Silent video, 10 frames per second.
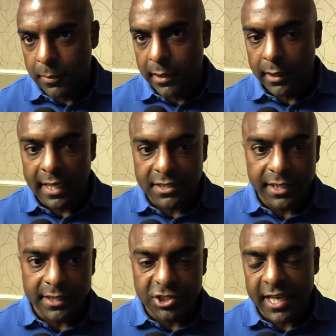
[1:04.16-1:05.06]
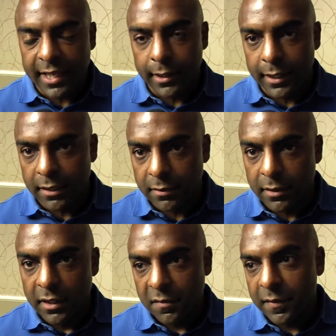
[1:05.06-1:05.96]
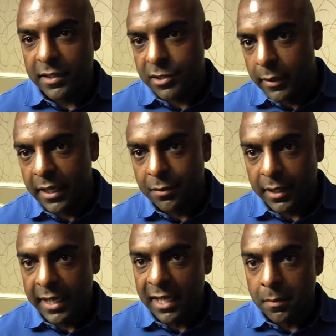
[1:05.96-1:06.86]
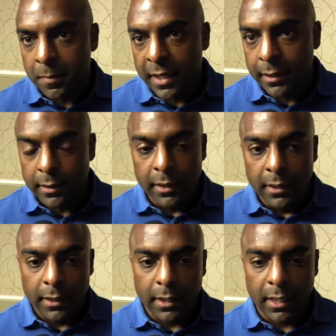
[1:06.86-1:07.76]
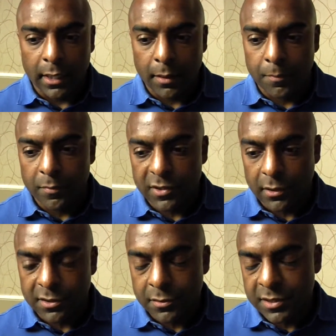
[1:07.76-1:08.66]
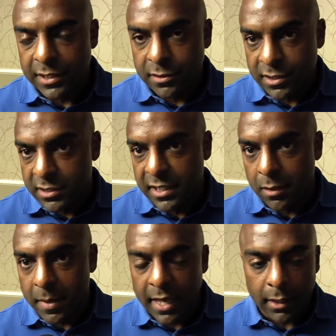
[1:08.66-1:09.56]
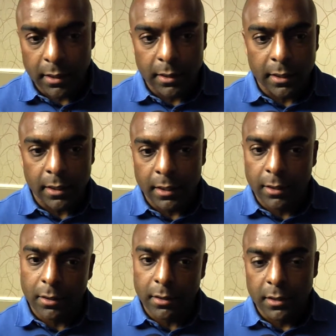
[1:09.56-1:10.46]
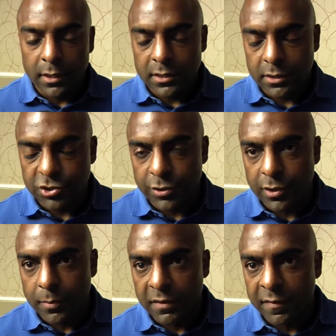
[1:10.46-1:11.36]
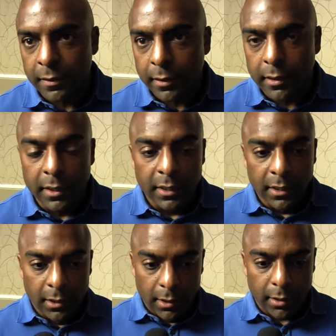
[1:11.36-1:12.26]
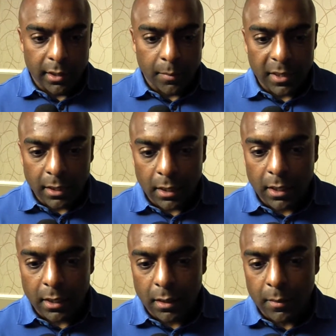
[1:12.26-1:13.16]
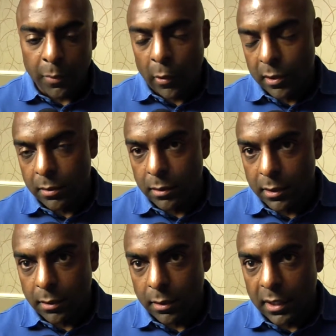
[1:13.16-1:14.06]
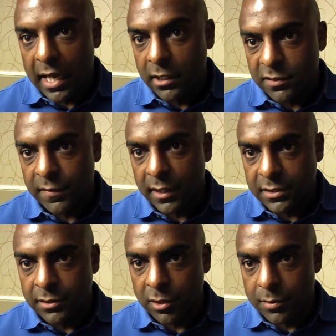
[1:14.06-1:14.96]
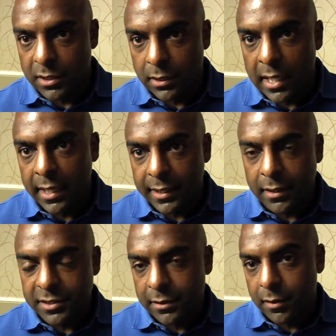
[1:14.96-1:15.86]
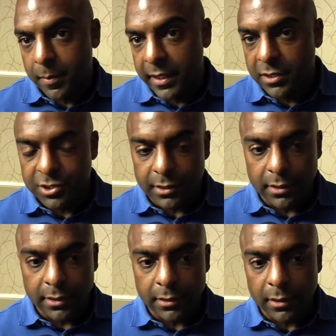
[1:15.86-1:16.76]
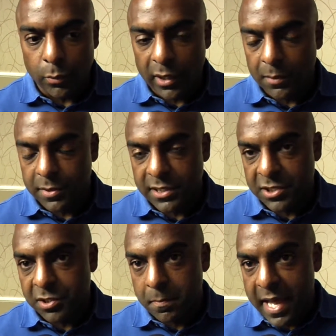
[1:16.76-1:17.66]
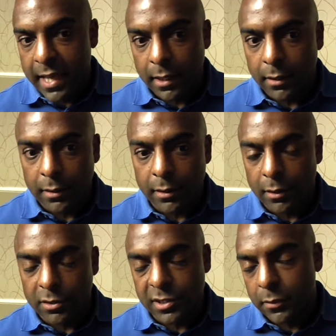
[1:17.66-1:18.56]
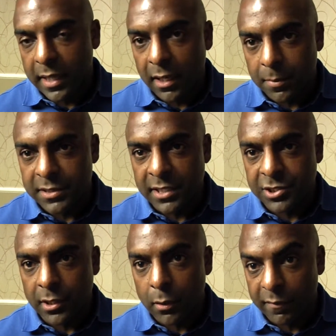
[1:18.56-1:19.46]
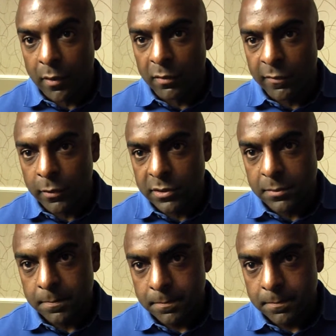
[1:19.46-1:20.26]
where guys like Jack Elliott, Francho Henry, and Hayden Bennett, our two seniors at the center back and our junior midfielder, are going to be important cogs for us in terms of locking down the center of the pitch and winning possession back and also getting possession going forward for us.